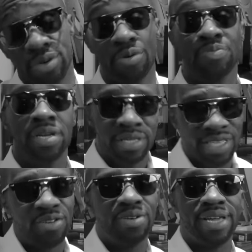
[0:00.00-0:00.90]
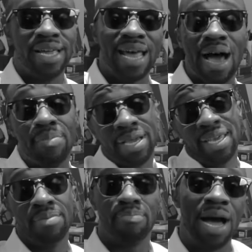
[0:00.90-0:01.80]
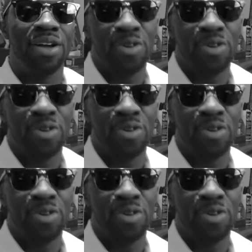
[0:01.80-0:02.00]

so till then, I'ma keep my